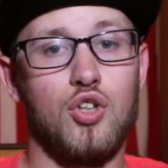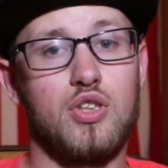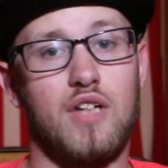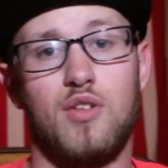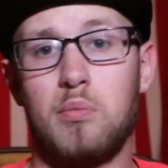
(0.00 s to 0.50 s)

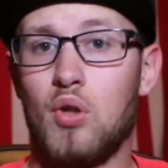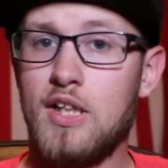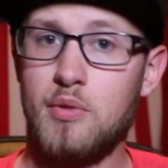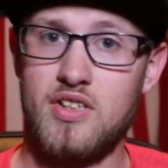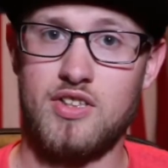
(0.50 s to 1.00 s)
So now if you
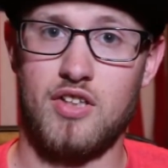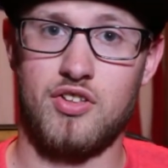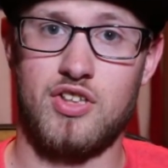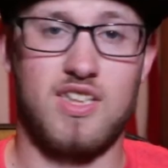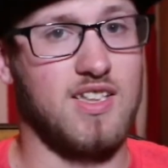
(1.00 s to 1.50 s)
played with these other
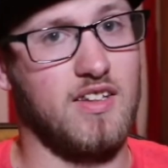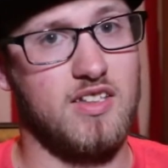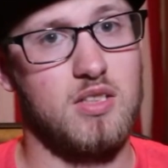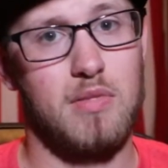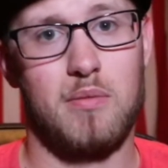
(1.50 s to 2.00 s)
sticks,
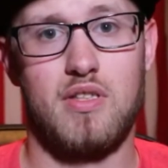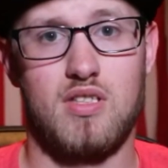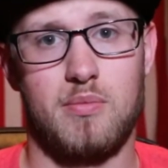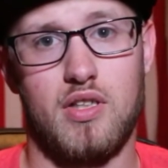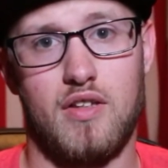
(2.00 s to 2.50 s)
this might be
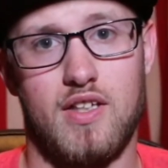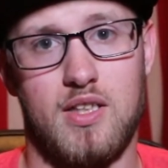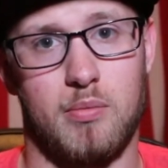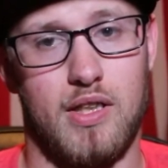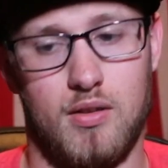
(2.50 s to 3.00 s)
something to
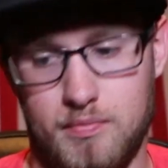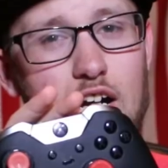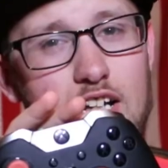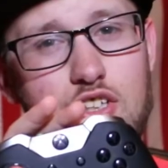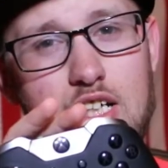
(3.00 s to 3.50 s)
think about.
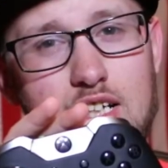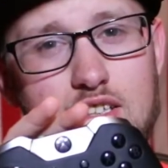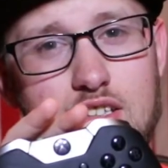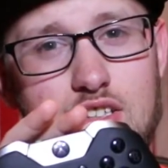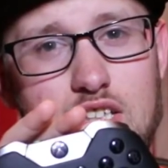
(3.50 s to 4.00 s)
Now, as you
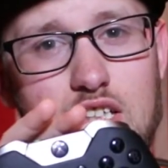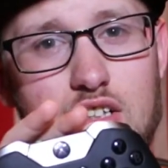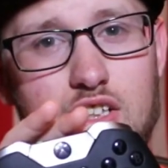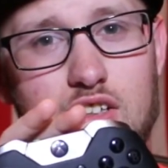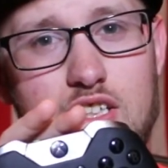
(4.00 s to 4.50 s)
guys can see
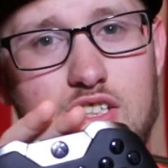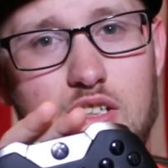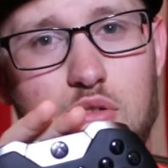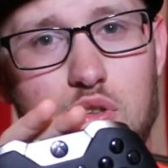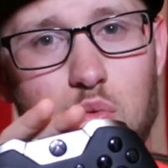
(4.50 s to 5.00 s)
on the Elite
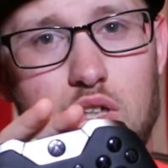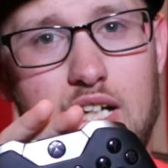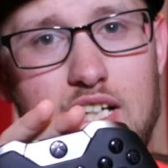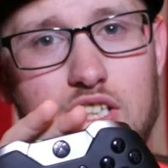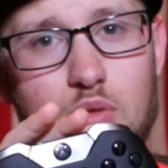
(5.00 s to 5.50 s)
Series 1,
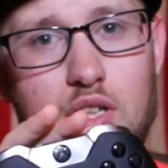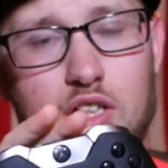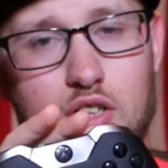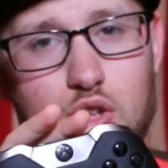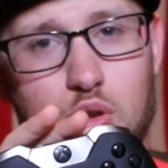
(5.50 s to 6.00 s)
I actually ran a
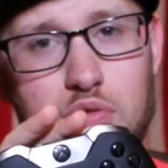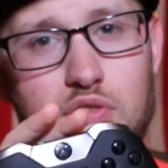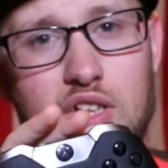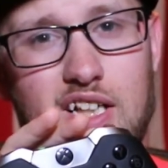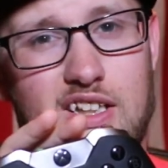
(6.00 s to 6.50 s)
Control
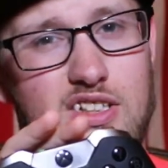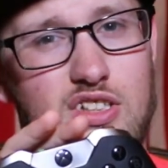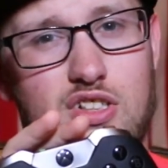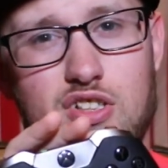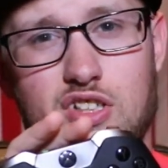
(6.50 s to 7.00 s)
Freak, and this
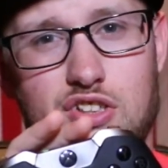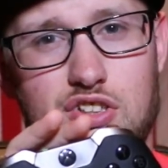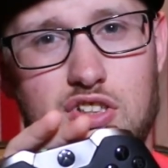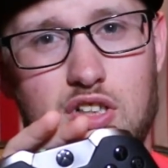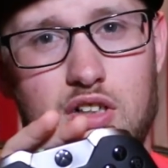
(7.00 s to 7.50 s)
is just a
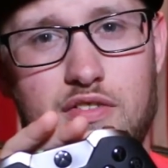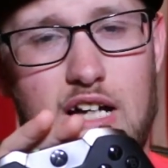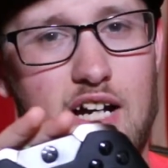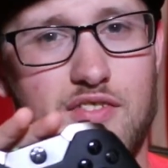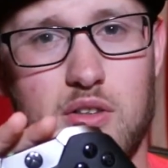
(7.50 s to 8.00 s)
scuff
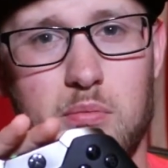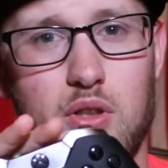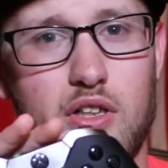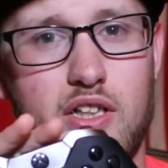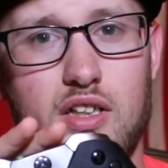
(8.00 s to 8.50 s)

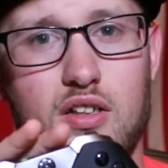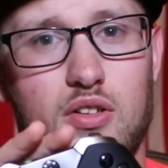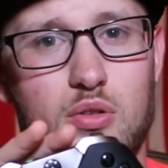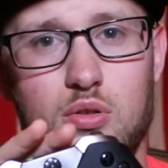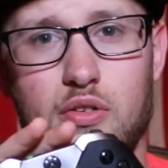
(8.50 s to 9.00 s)
aftermarket
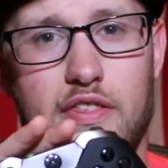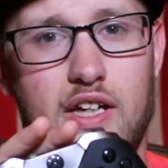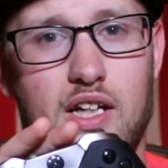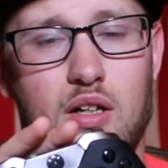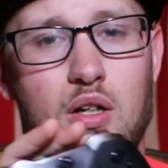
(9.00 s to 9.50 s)
little
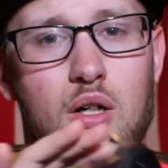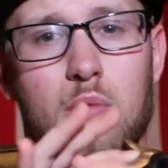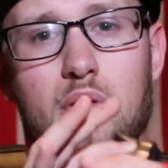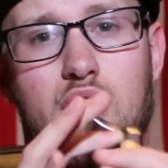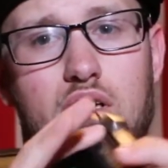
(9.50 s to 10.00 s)
thing
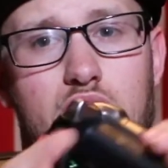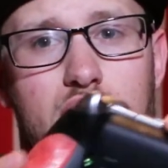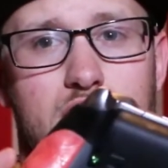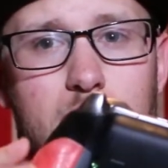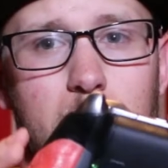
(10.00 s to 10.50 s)

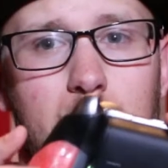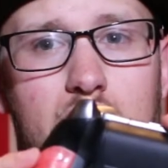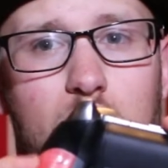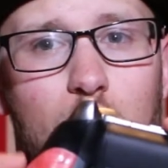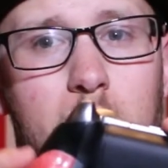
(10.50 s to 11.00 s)
because
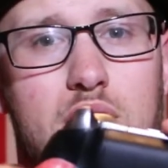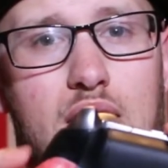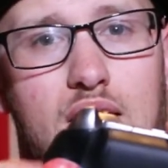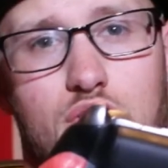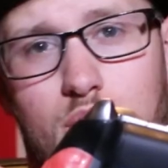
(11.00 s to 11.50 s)
my grips
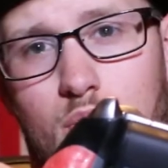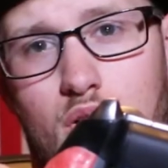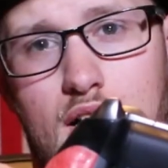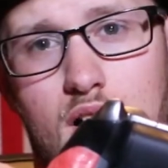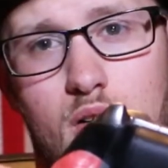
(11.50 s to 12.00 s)
actually
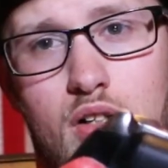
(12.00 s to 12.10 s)
wore out